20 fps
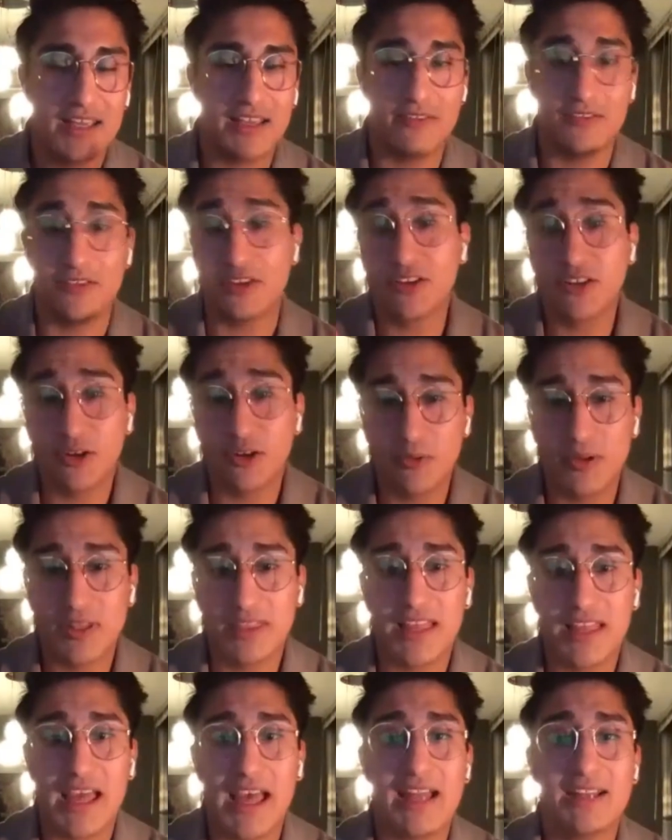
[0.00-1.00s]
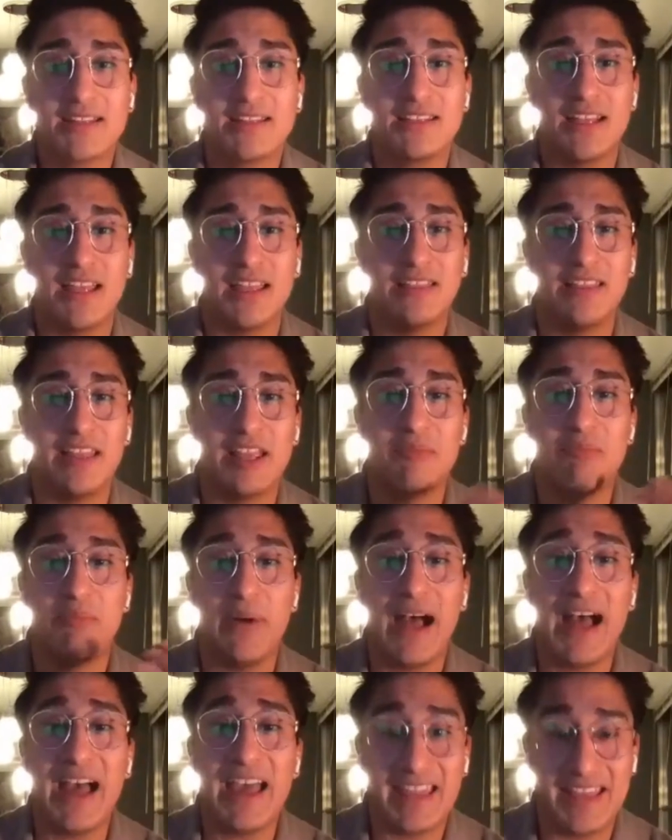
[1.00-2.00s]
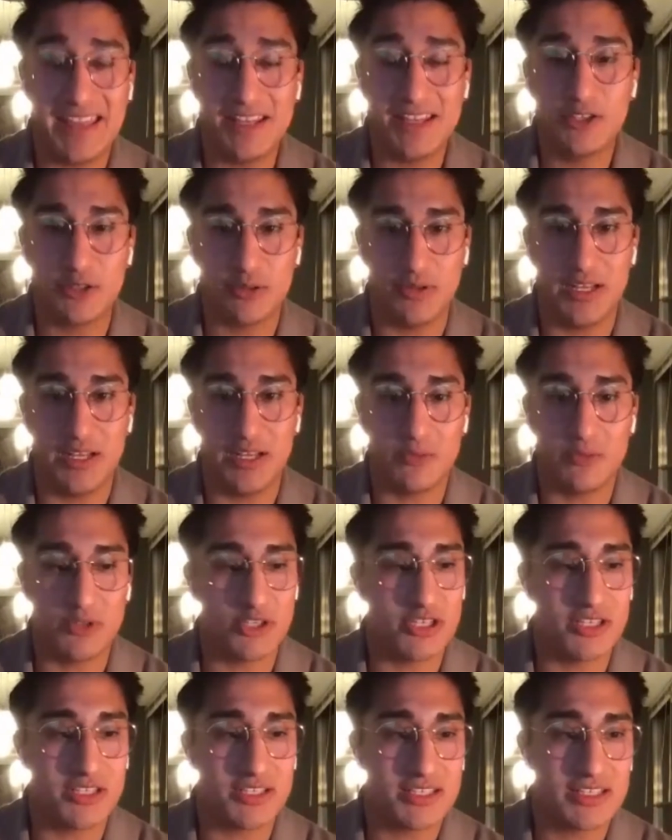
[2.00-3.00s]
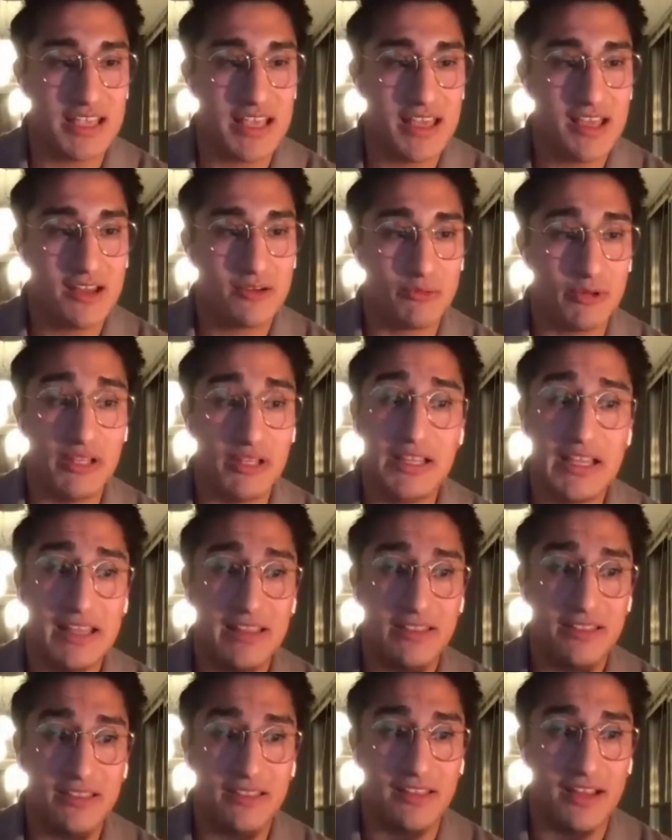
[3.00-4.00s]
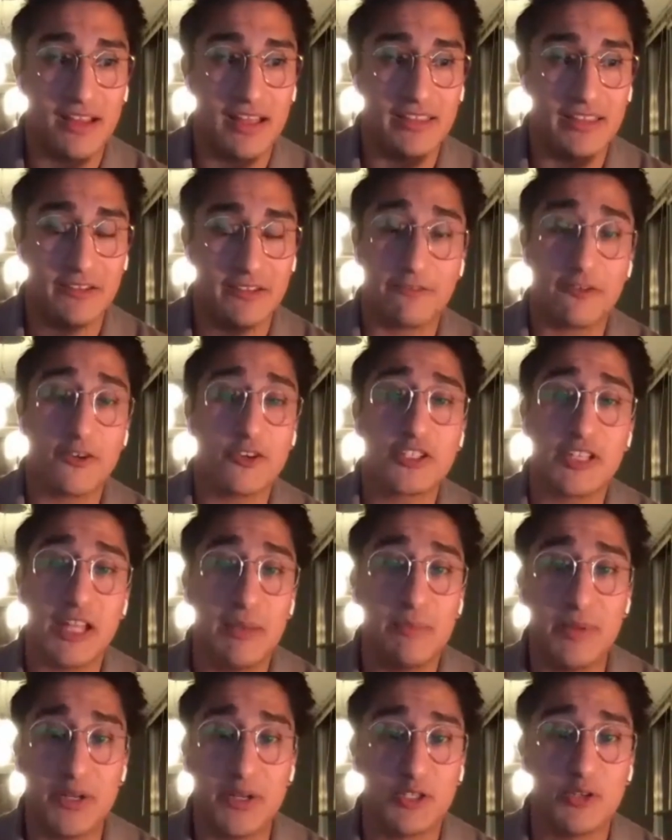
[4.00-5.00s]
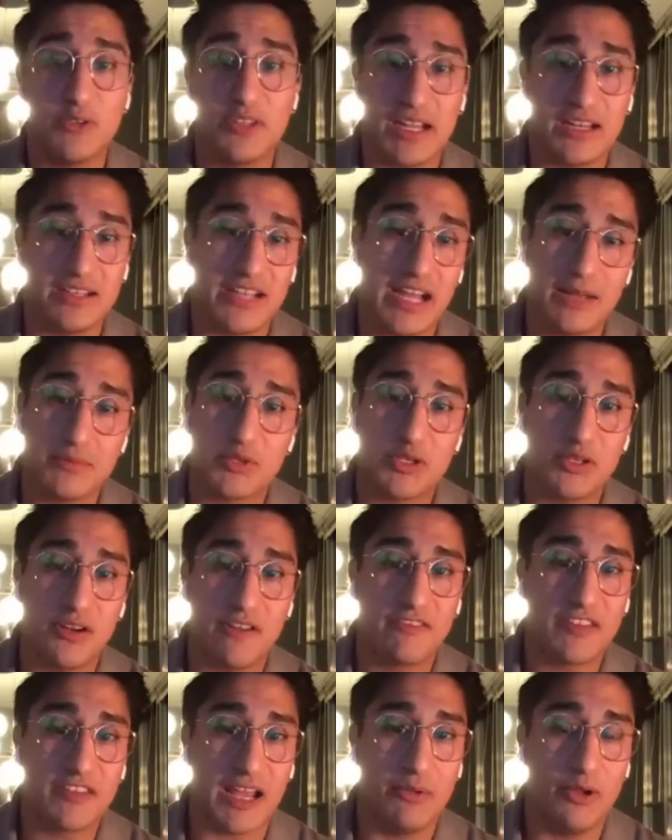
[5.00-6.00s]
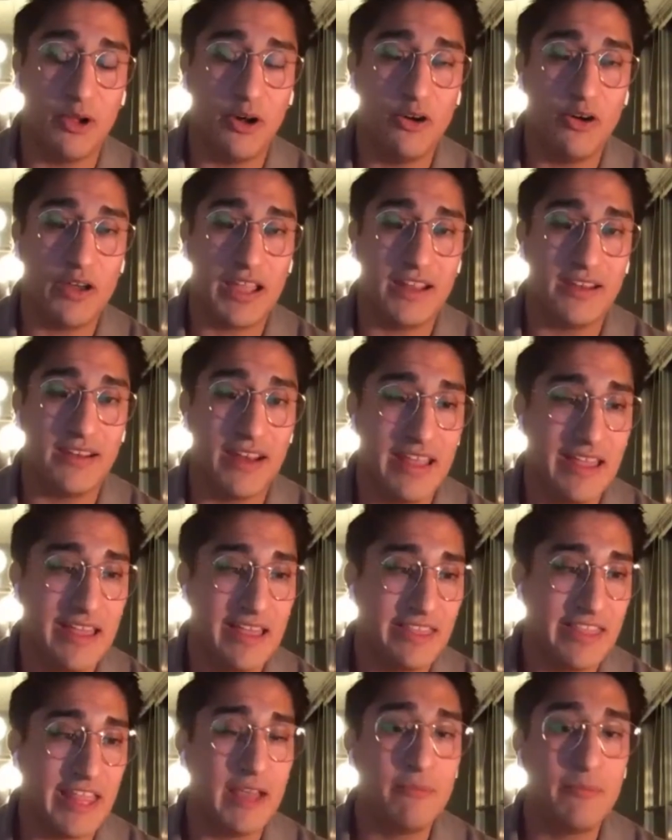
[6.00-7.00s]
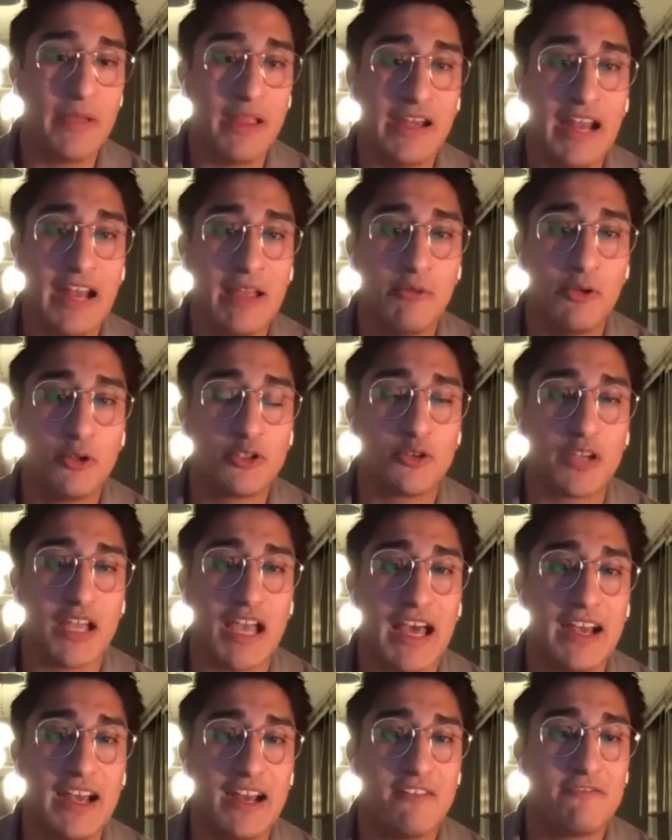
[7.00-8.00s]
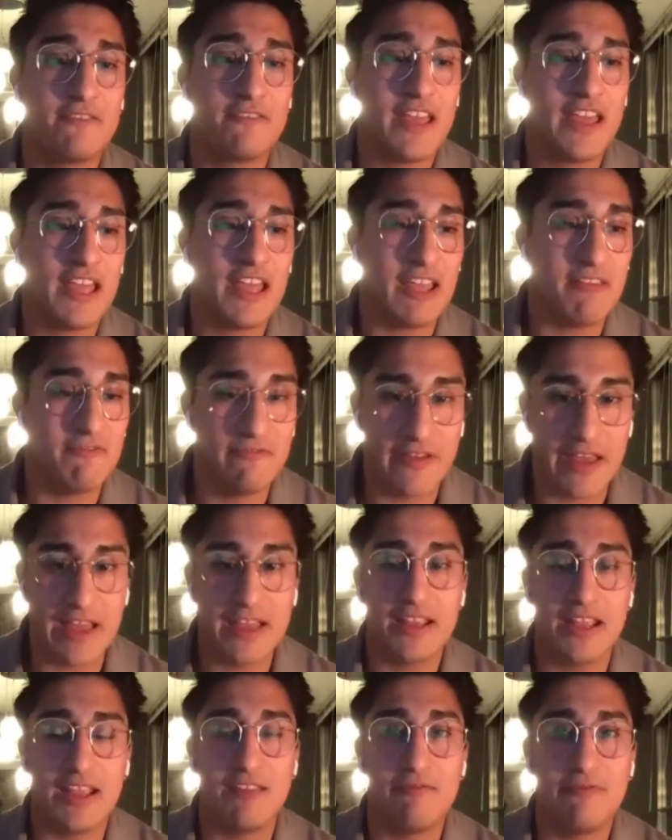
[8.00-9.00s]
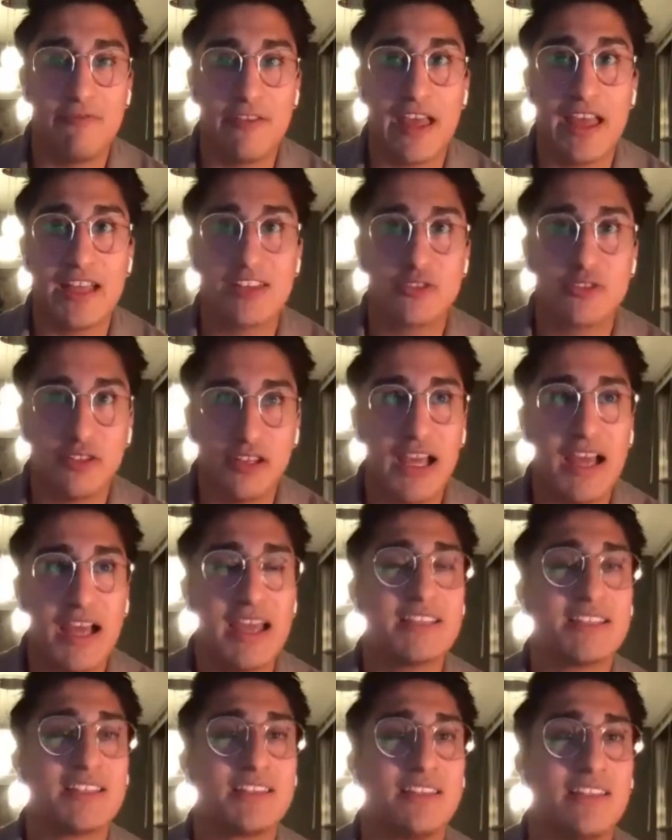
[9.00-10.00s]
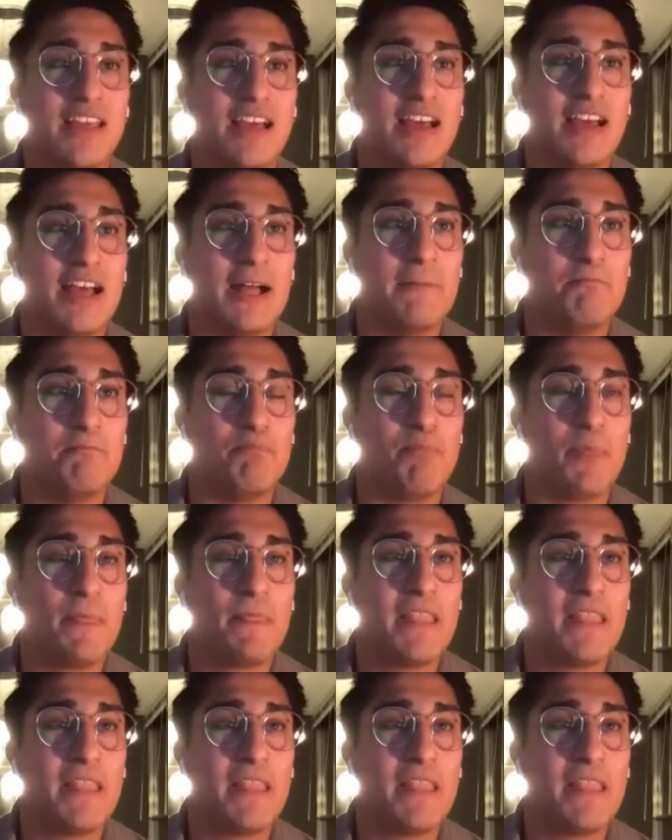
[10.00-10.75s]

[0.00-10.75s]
If they're good with that and they buy into it, which is really the first step into the adoption of Tableau, and then being able to kind of evangelize the